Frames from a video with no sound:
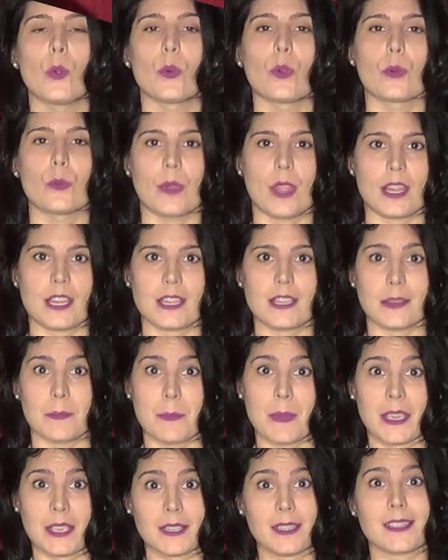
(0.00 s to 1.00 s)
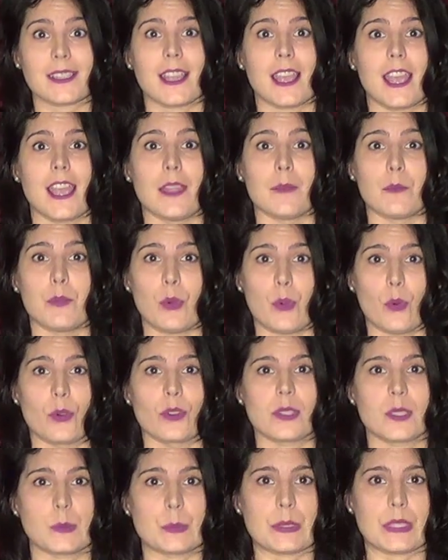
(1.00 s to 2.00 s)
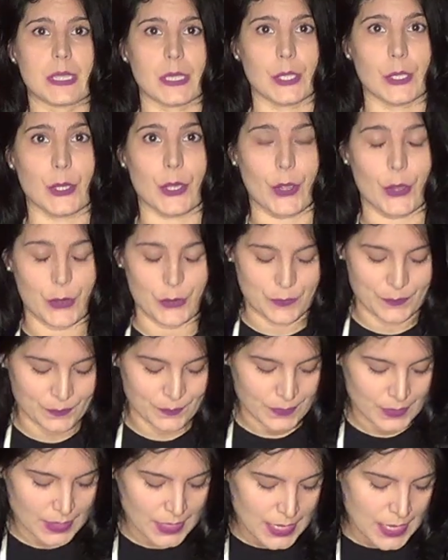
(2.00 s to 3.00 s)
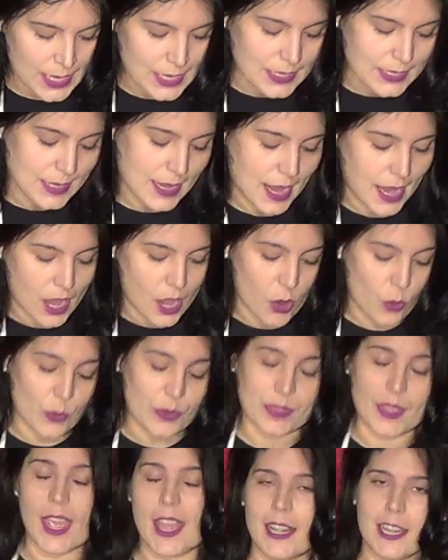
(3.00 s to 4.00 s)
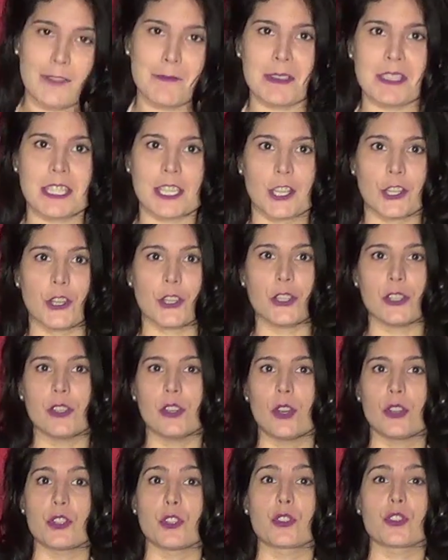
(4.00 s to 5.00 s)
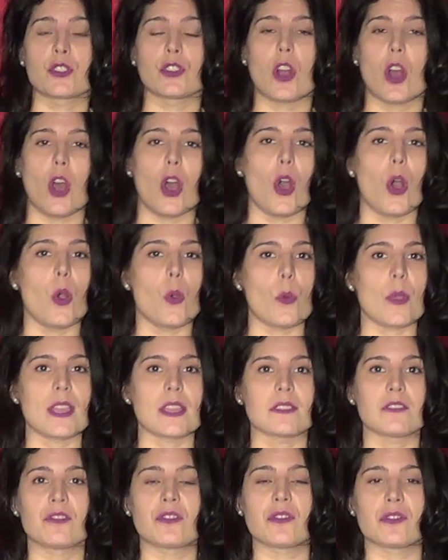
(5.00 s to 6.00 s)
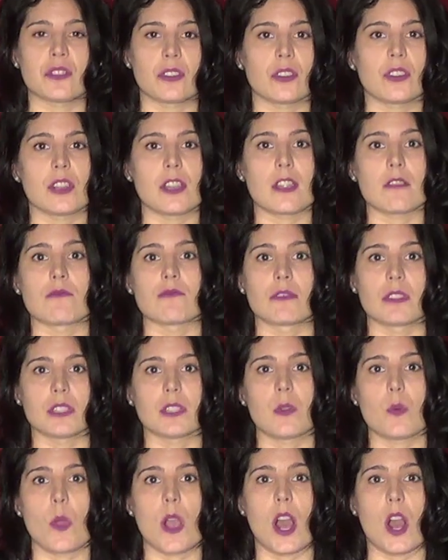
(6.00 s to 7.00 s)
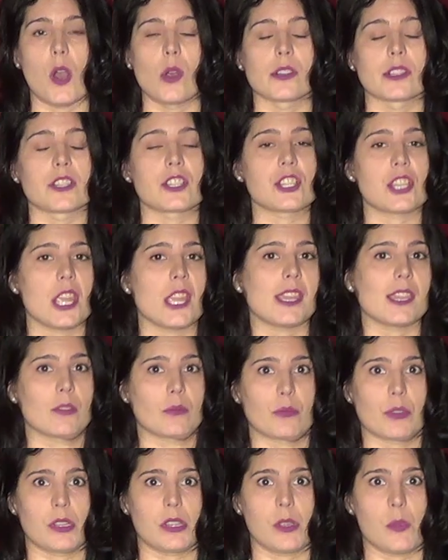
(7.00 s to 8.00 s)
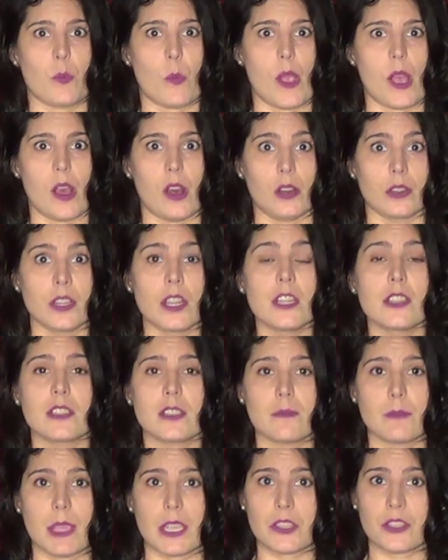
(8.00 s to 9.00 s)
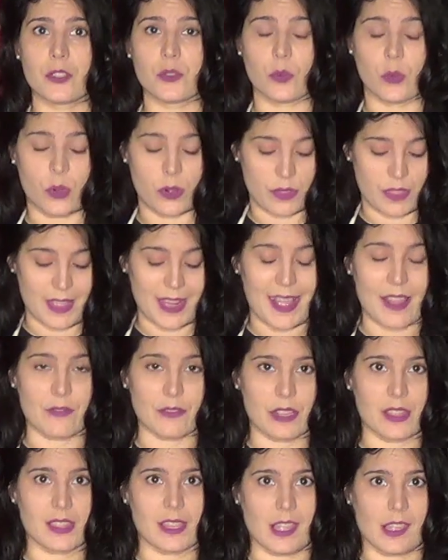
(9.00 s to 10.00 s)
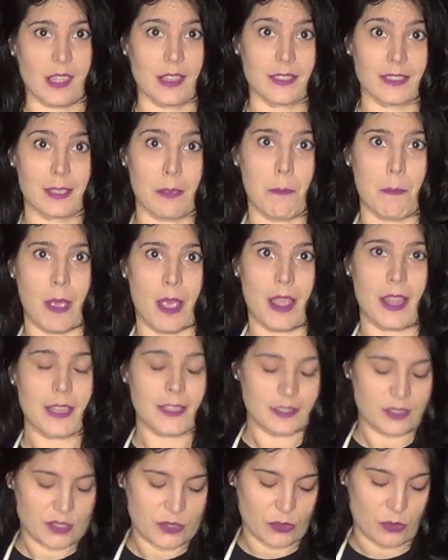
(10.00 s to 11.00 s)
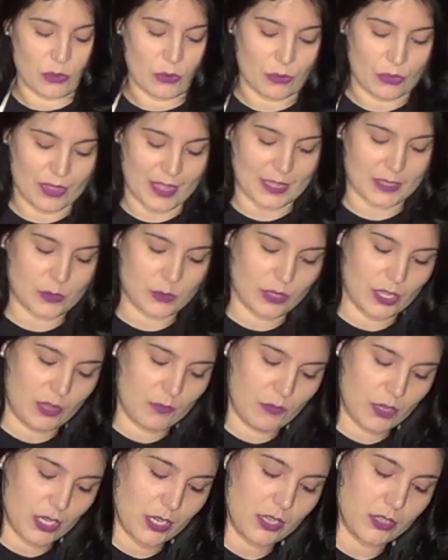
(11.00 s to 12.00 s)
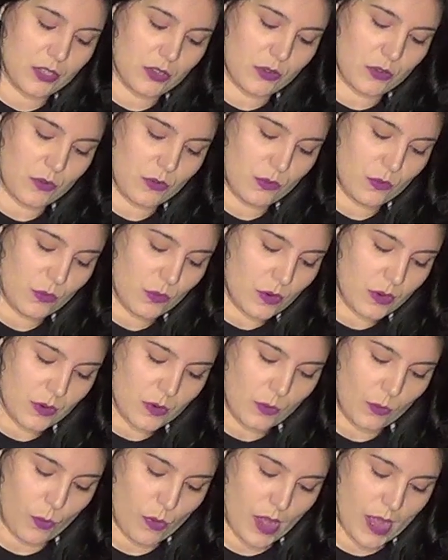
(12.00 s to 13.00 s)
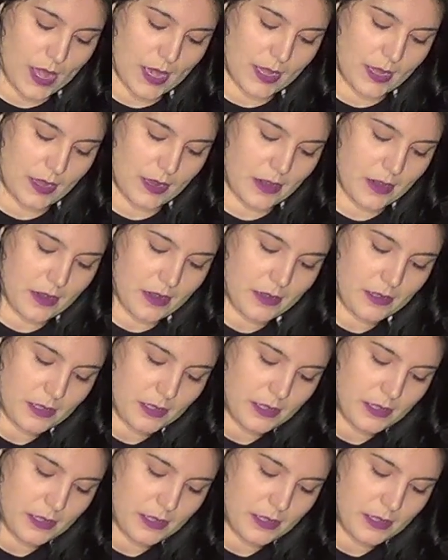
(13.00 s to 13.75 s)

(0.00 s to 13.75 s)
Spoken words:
We're ready to mix and pour some silicone. Now with any material, you should always stir it really well or shake it really well to make sure that everything is combined. So that's what I'm going to do right here.